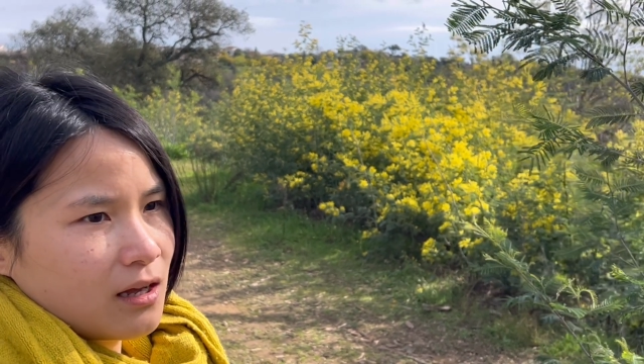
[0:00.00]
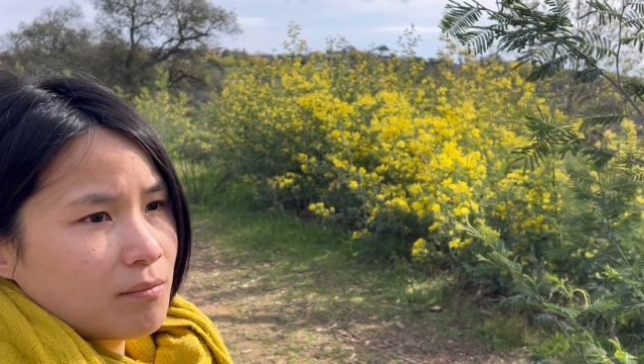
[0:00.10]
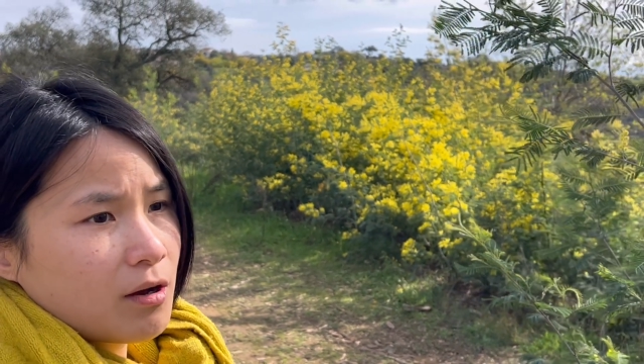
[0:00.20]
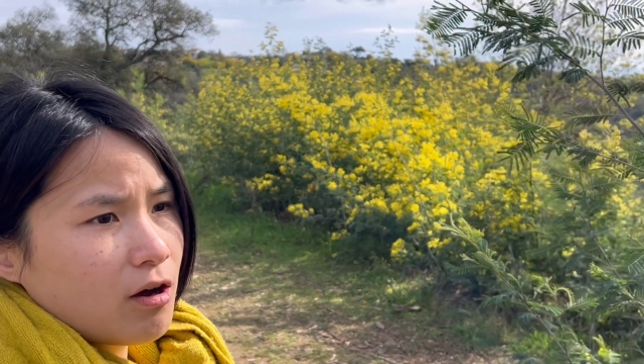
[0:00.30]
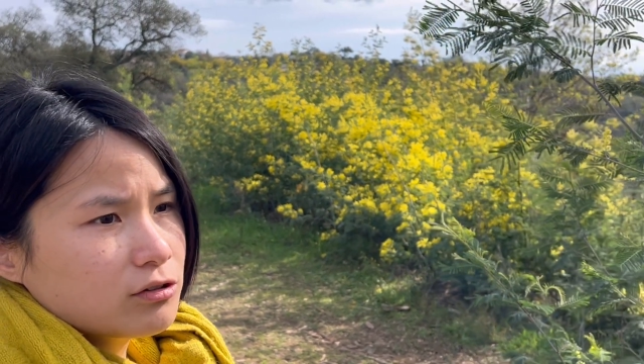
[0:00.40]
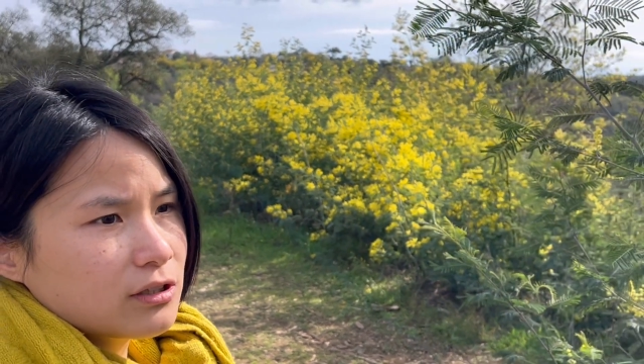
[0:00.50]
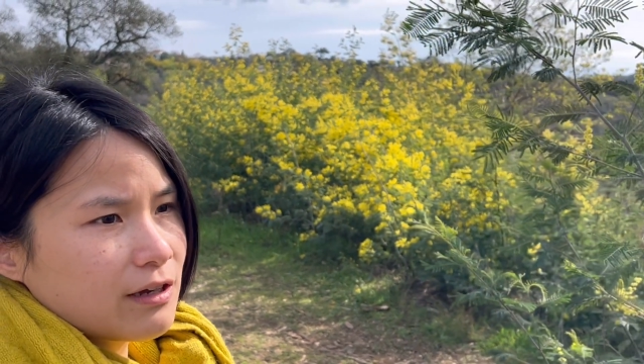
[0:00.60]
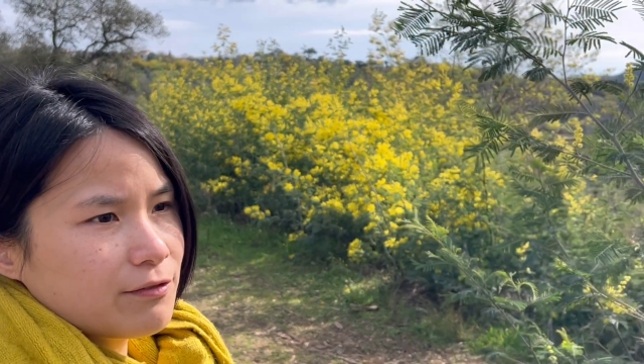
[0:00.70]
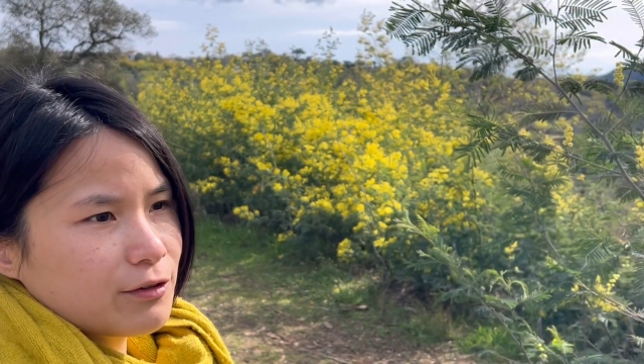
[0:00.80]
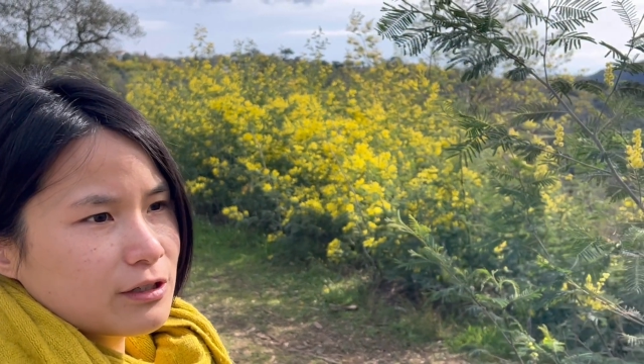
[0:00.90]
But also
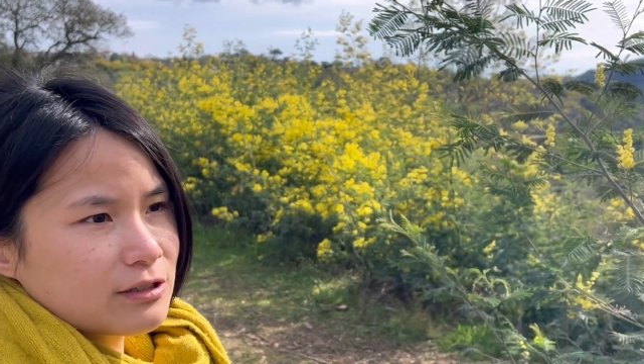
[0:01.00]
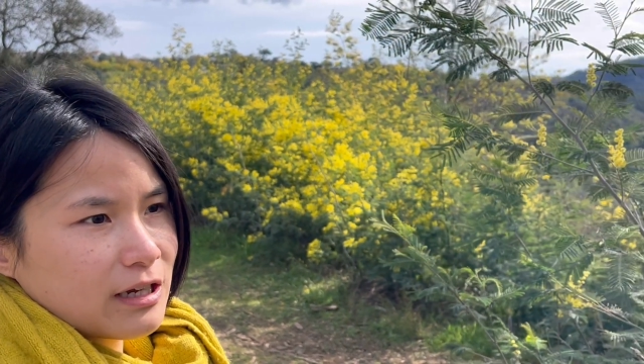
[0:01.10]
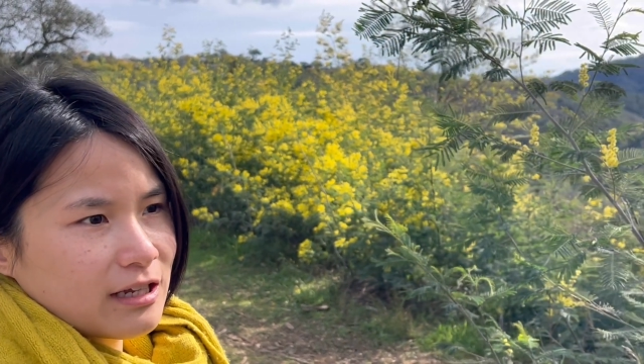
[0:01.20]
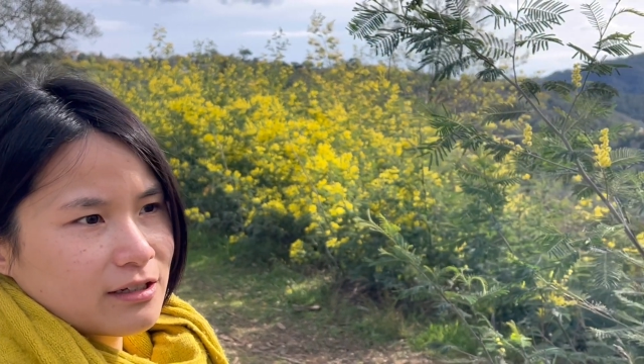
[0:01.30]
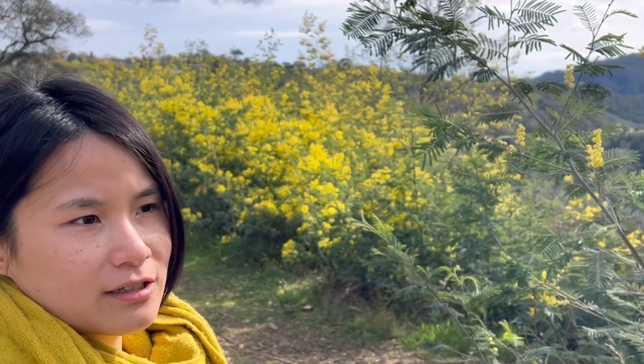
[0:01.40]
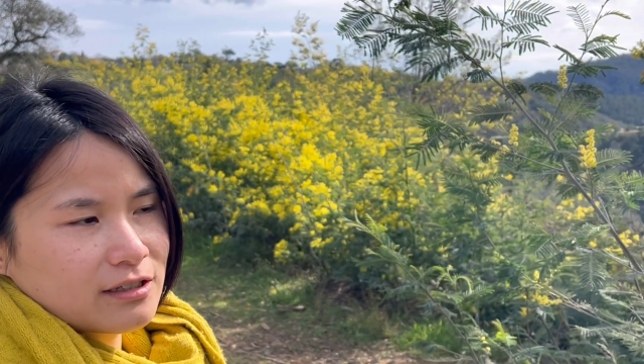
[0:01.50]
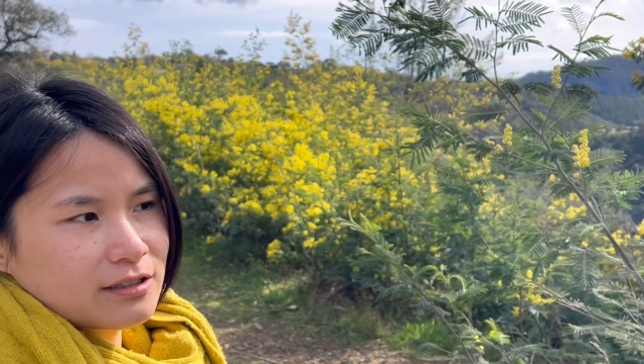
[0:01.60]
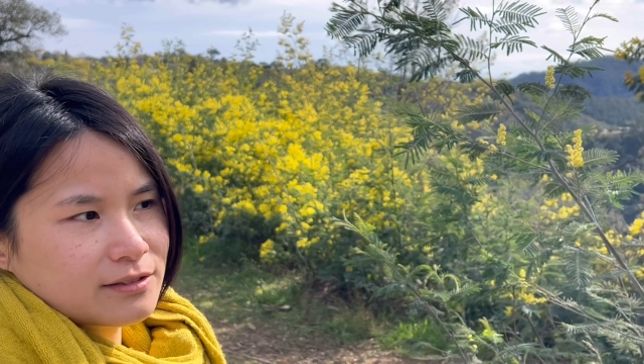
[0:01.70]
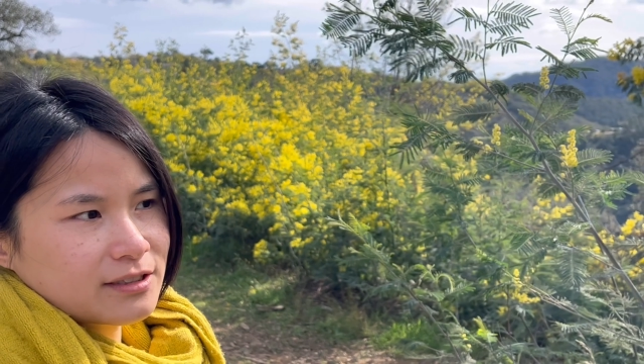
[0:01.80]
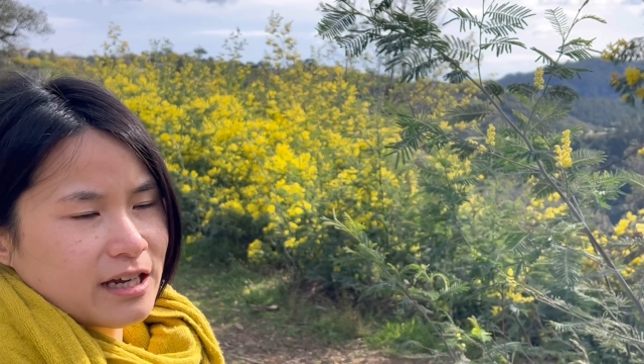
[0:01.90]
I feel it's kind
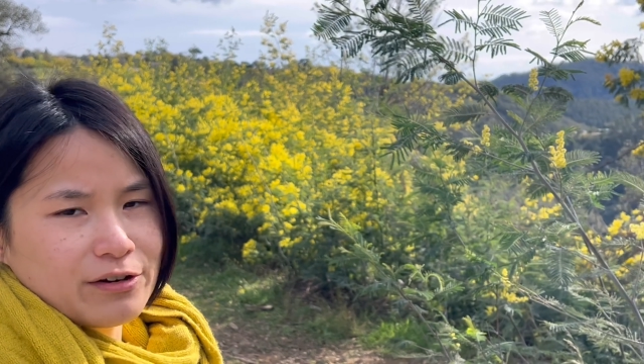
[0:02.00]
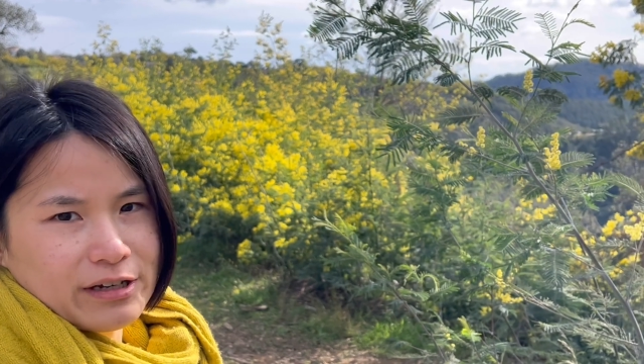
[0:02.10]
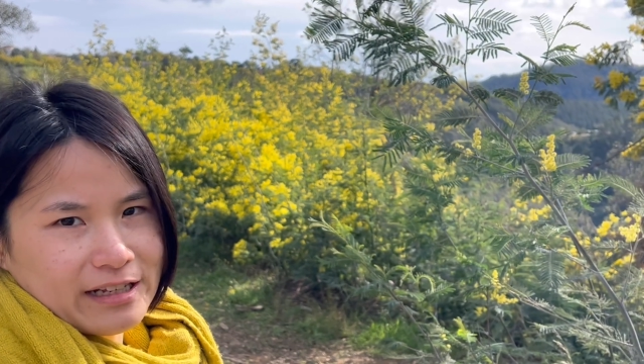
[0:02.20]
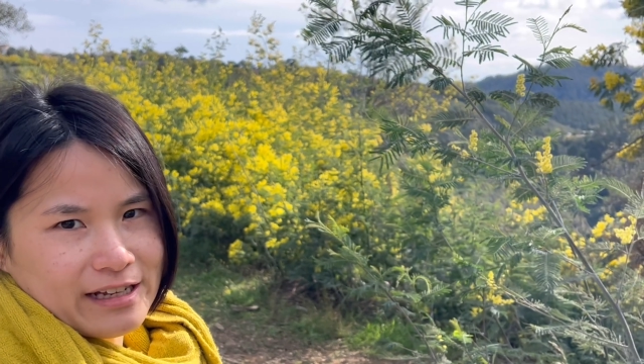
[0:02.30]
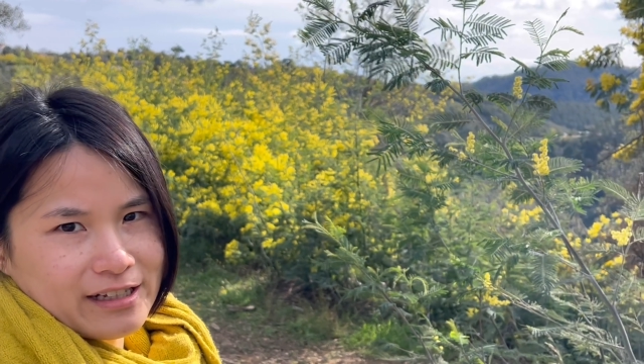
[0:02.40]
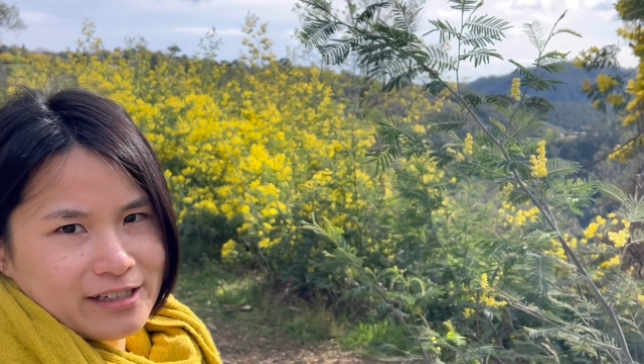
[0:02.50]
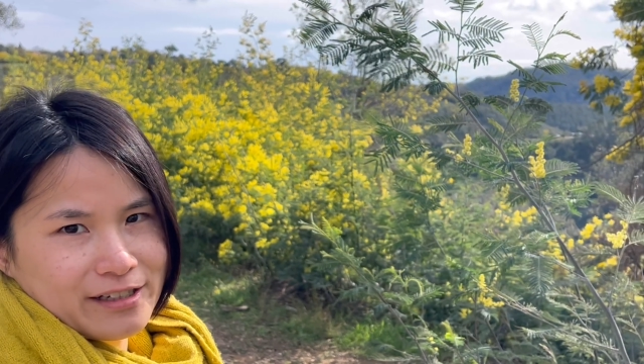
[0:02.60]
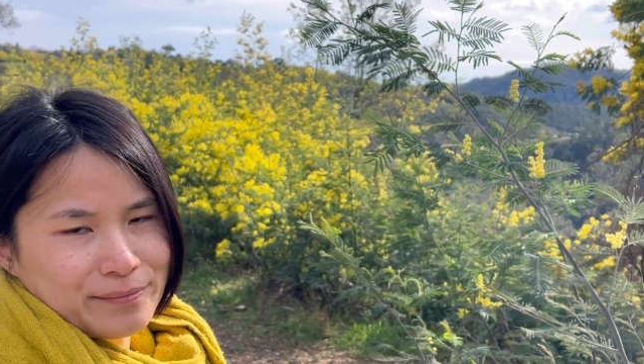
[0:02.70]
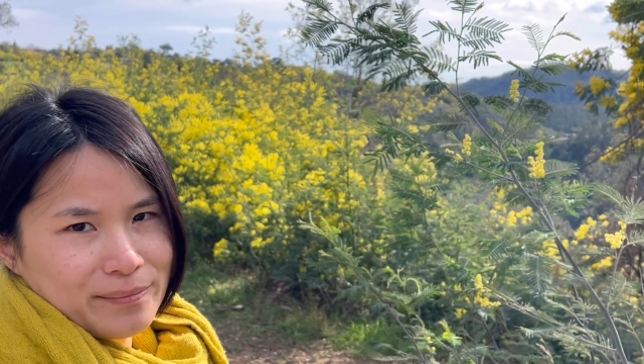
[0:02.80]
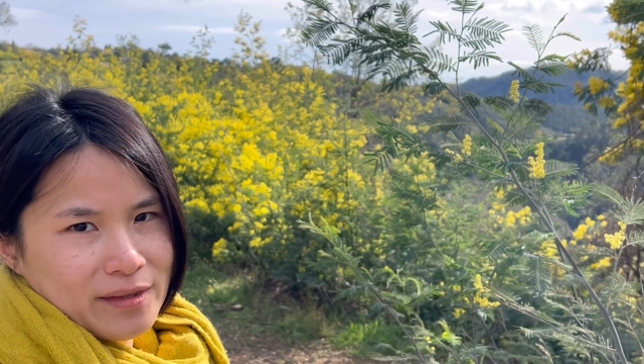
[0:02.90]
of scary. Like a, uh,